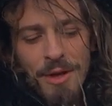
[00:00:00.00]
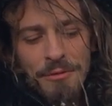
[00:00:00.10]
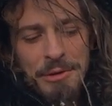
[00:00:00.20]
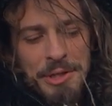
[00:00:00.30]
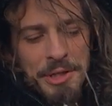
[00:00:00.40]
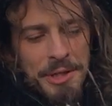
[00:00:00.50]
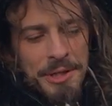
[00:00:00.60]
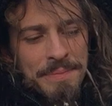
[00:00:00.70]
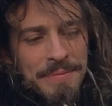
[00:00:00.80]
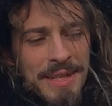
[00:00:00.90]
of which
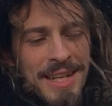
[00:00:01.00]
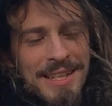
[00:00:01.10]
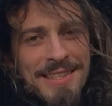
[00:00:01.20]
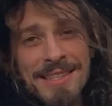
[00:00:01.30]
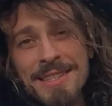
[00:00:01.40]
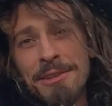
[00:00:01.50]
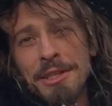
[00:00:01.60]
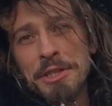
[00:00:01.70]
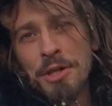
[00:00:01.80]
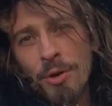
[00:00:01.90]
are not
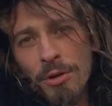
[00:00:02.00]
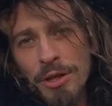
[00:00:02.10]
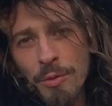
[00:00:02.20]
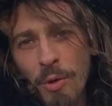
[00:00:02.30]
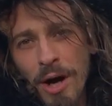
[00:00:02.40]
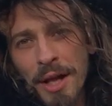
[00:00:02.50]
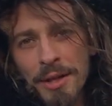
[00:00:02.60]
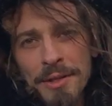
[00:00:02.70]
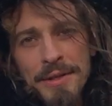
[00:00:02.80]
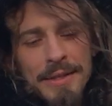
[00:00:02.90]
necessarily totally
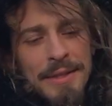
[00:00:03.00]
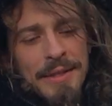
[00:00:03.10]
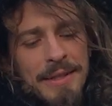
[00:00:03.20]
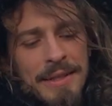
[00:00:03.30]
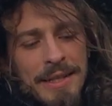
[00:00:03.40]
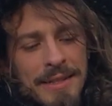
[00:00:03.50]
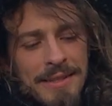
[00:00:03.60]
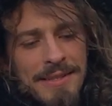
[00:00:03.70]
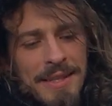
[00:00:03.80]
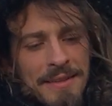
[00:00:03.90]
wild in
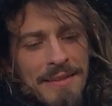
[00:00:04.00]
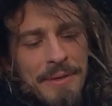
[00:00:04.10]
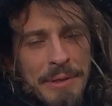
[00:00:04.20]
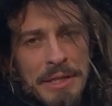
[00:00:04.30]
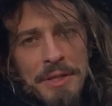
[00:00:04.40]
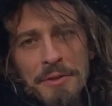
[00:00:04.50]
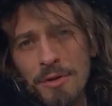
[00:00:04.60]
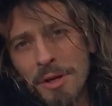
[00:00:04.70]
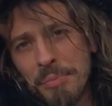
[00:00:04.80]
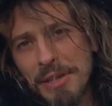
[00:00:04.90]
the sense that we did
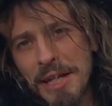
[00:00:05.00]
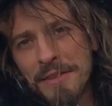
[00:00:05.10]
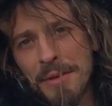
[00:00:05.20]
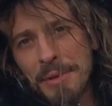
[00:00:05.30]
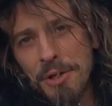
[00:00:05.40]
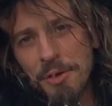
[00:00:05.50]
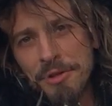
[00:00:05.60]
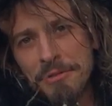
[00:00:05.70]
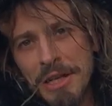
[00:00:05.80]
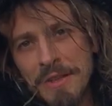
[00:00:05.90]
sort of plant them and
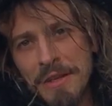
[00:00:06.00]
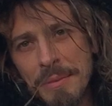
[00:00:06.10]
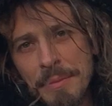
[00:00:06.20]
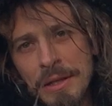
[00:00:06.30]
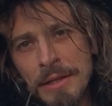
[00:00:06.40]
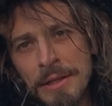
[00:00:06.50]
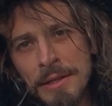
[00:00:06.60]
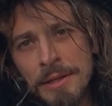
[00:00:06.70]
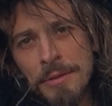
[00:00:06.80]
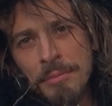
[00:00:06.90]
cultivate them,
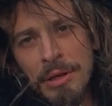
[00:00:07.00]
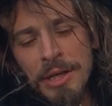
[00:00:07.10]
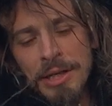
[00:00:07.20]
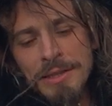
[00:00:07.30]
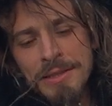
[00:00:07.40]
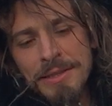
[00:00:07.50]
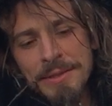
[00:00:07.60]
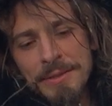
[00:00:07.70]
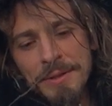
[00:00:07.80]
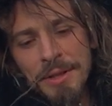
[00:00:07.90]

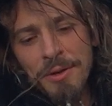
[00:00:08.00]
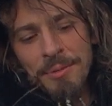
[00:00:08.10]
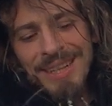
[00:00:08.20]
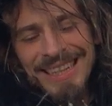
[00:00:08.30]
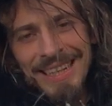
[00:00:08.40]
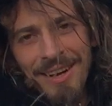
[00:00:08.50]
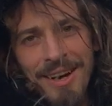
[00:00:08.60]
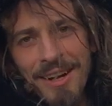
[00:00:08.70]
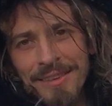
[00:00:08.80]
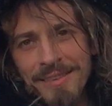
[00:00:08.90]
but, you know, really
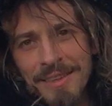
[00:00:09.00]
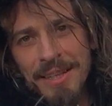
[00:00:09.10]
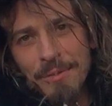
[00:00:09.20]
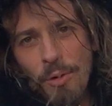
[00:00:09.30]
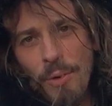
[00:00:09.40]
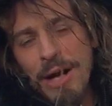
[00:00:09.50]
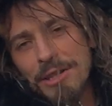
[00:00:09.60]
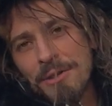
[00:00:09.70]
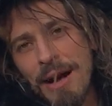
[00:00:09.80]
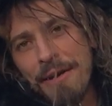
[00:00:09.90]
honestly, we're
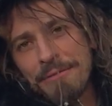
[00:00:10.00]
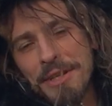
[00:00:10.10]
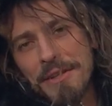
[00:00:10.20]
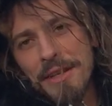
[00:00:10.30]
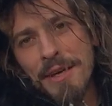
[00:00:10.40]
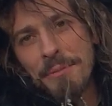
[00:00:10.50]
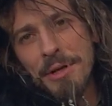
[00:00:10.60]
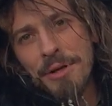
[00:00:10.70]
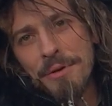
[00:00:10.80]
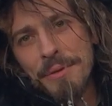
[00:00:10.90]
wild crafting them.
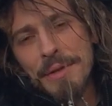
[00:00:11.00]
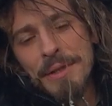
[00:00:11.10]
We don't,